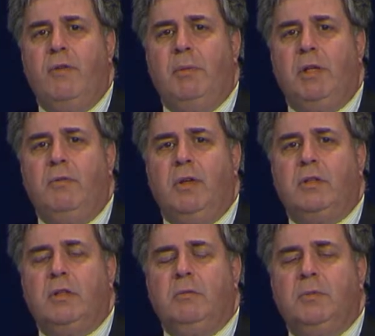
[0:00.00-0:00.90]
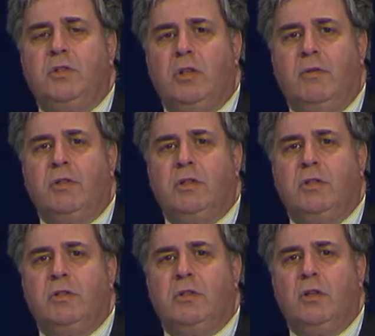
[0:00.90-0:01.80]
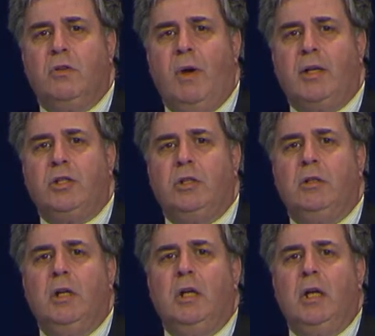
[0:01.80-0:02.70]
Family and Victim Services Director